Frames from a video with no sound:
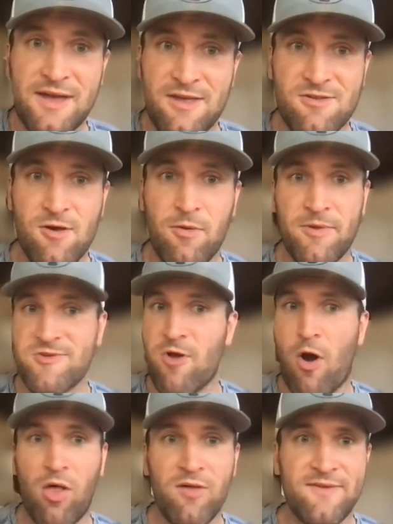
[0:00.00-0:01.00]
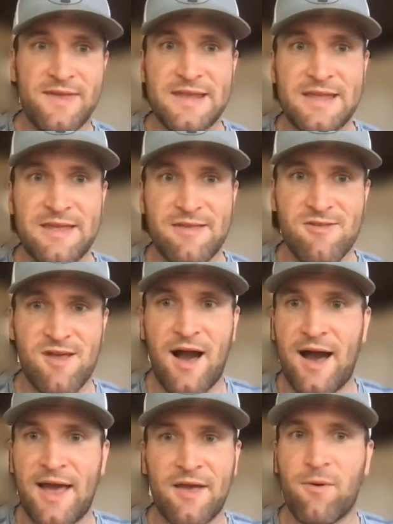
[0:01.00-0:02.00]
Because almost all of it is
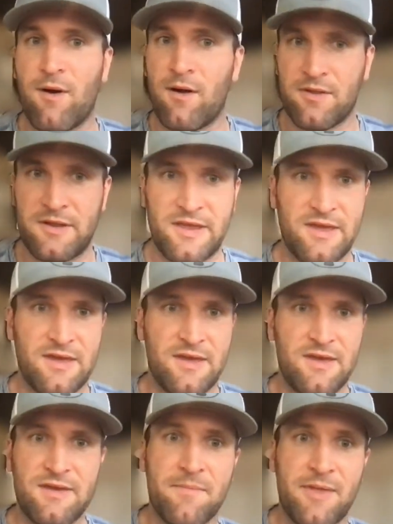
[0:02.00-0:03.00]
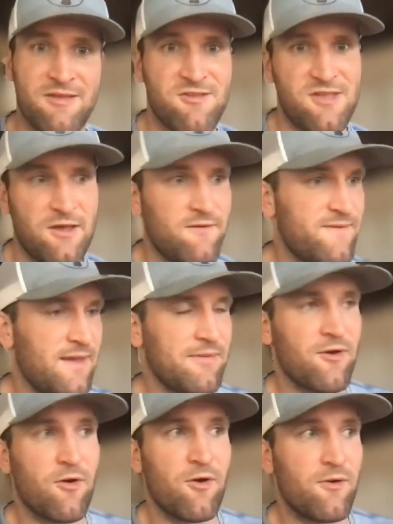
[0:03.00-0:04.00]
high quality, like single family
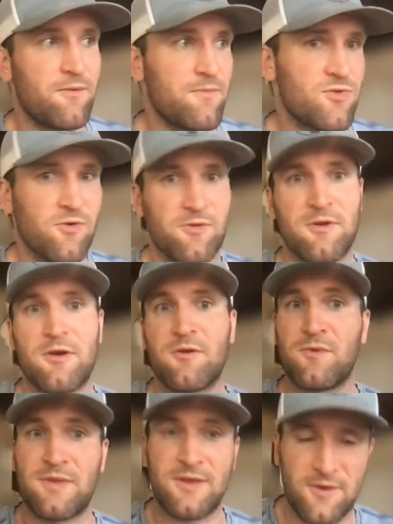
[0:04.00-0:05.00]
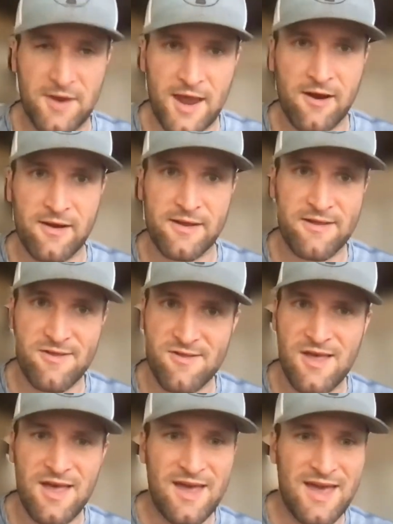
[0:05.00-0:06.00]
homes, or they're in really good areas.
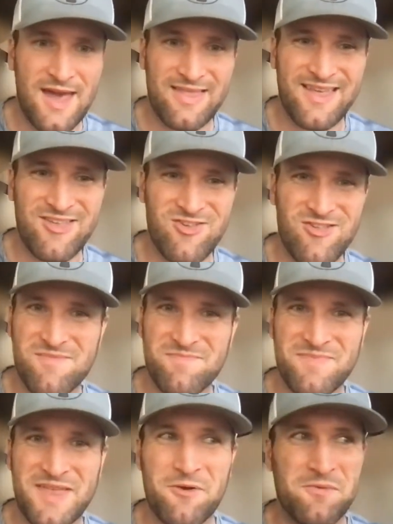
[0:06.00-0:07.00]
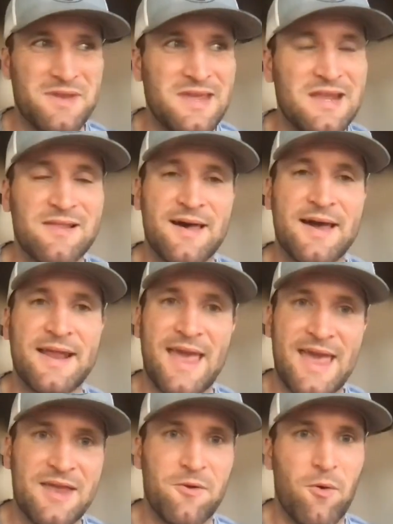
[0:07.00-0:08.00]
And they don't need a lot of
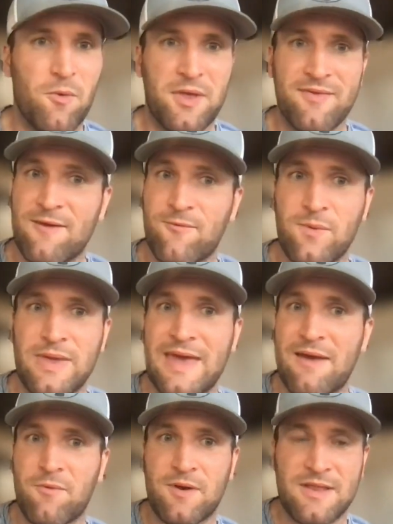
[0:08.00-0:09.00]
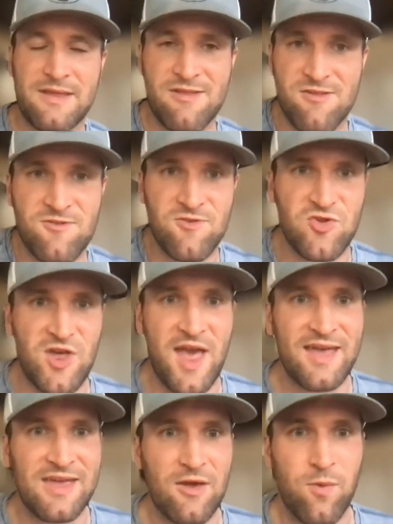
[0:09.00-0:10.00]
hand holding. If we get one of these
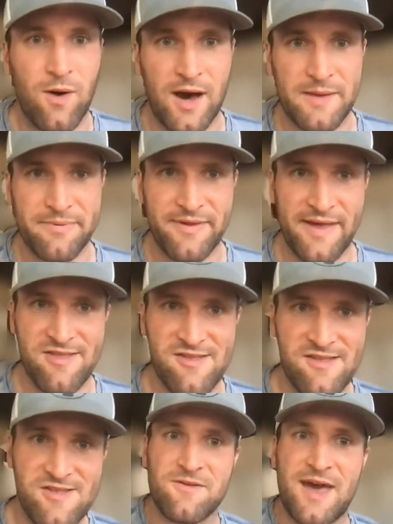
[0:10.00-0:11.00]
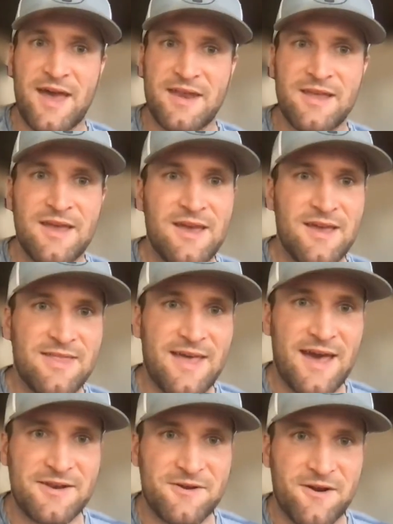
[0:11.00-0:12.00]
janky quadplexes
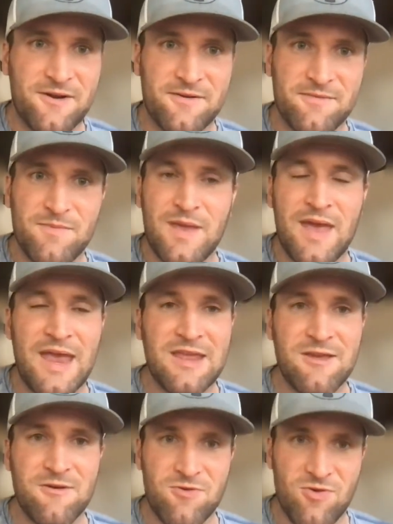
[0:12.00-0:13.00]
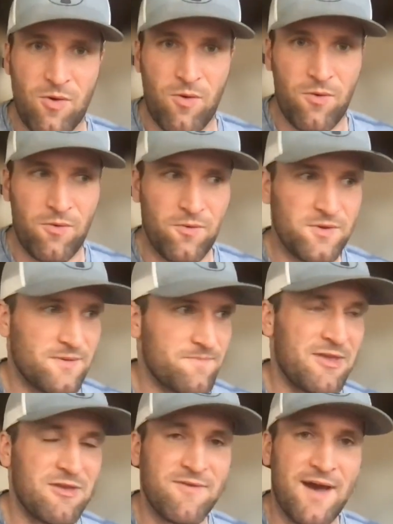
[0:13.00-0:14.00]
that are 80 years old,
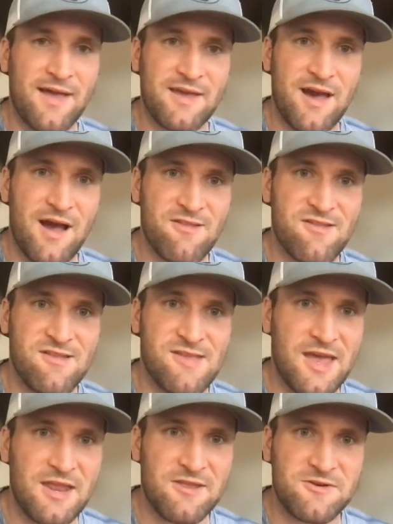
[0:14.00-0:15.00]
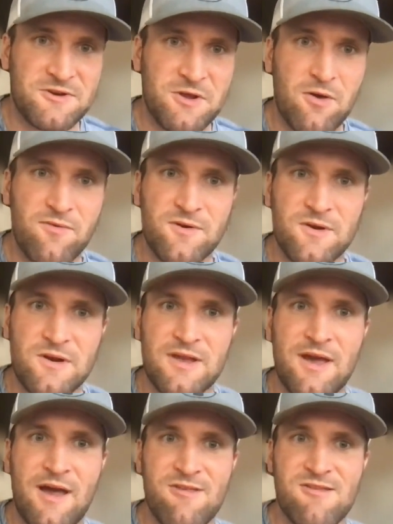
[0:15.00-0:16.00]
and you've got constant tenant turnover and
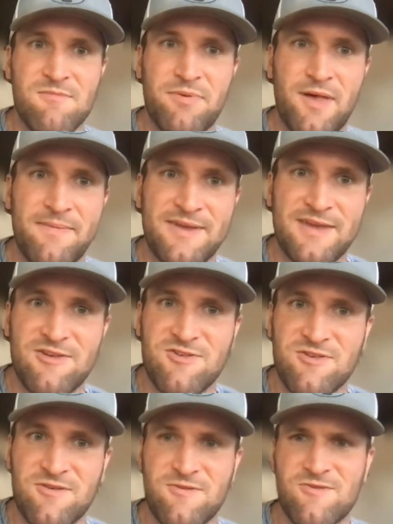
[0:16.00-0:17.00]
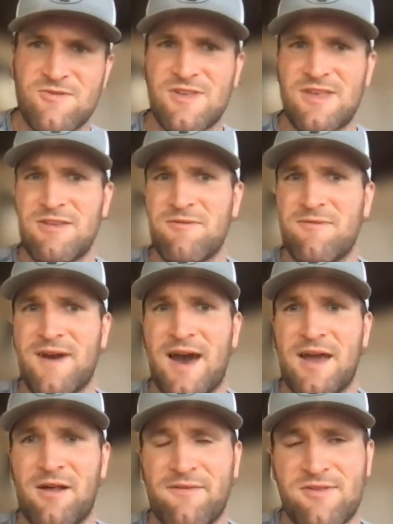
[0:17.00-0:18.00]
constant plumbing issues, and you've got
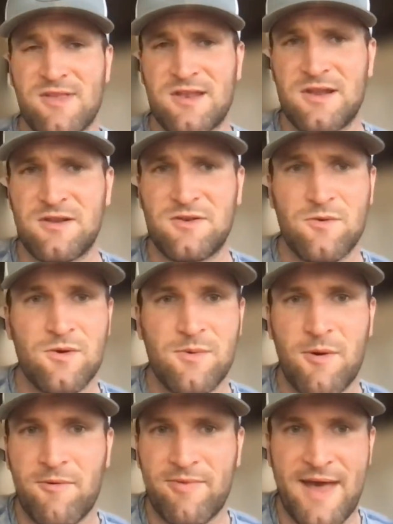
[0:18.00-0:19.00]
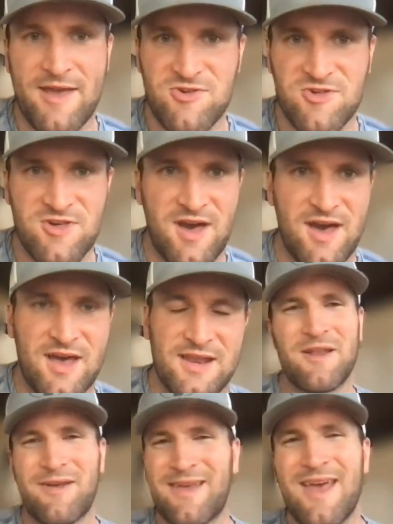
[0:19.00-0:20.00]
all of a sudden the door won't latch shut. And
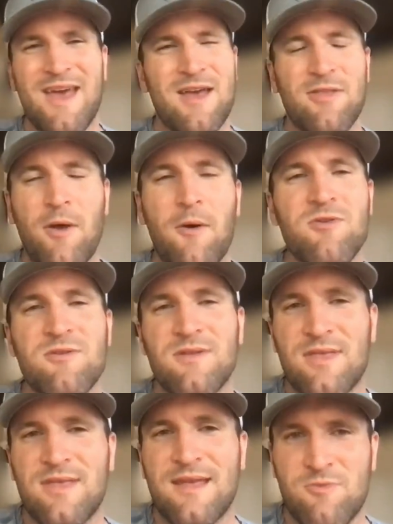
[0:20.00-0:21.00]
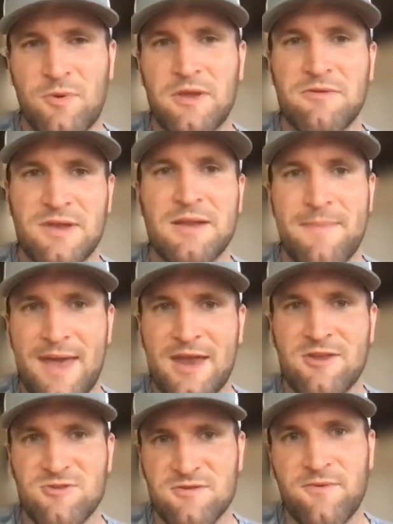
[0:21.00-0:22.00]
like those are the things where you need a
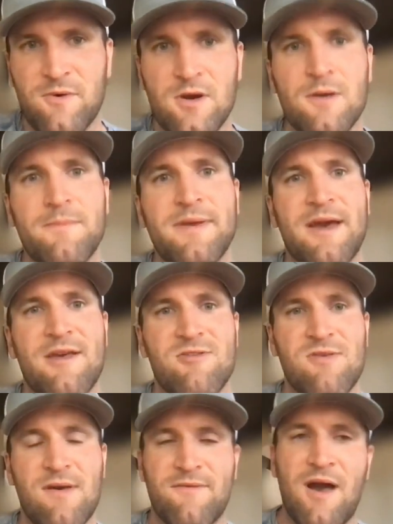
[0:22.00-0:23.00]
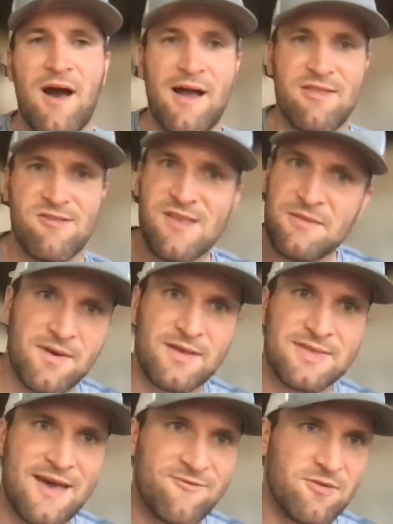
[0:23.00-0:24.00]
manager for, because you have constant month
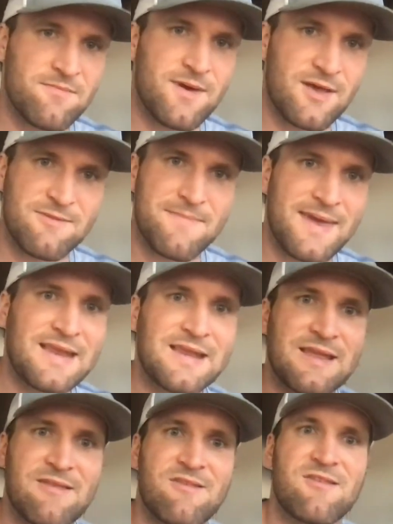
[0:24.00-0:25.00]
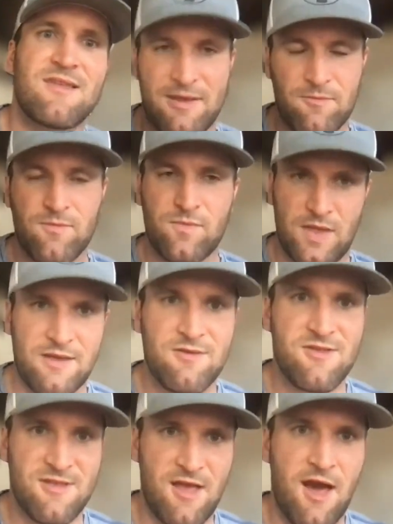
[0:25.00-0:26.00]
after month maintenance and like
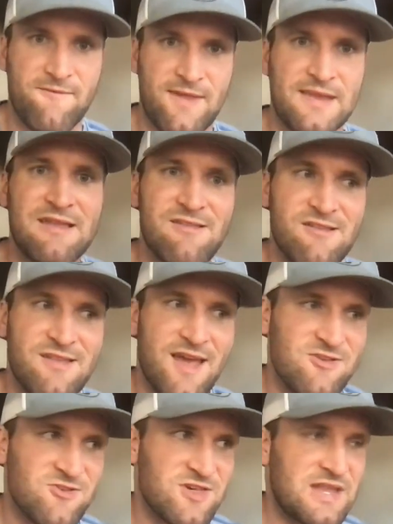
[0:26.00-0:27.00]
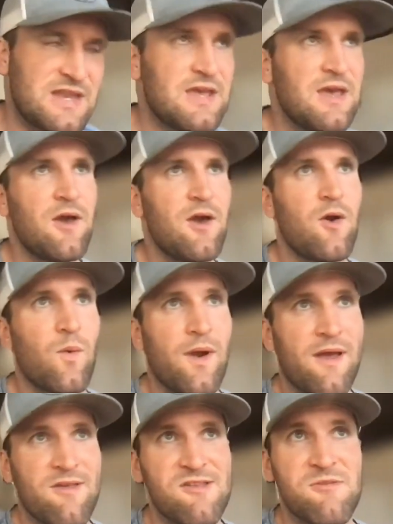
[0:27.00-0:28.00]
stuff that needs attention.
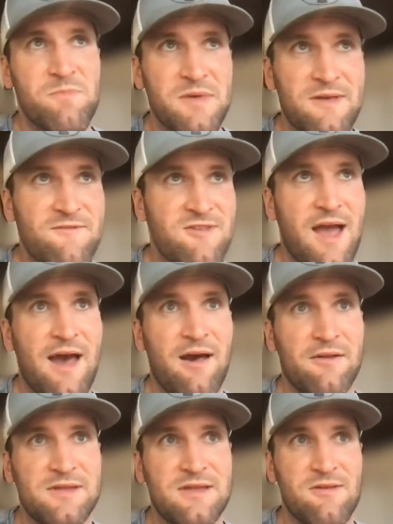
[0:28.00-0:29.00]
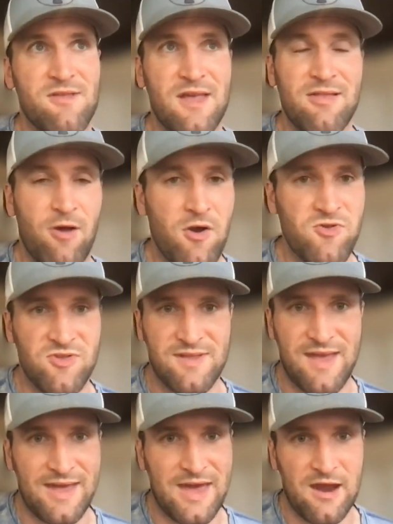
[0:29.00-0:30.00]
Whereas these beef style deals, they largely
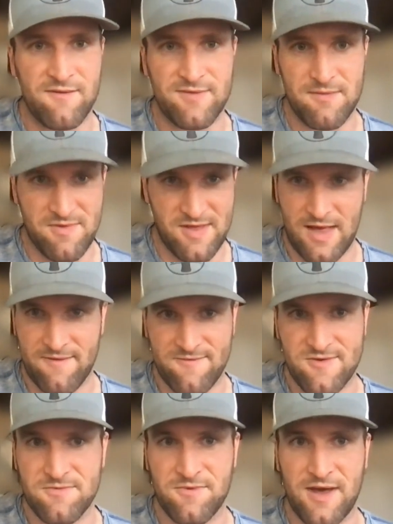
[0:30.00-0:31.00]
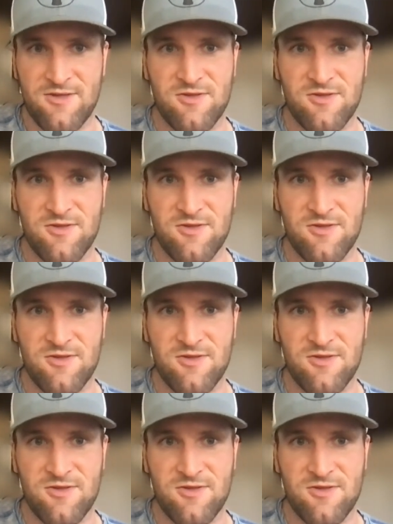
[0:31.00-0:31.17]
take care of themselves, right?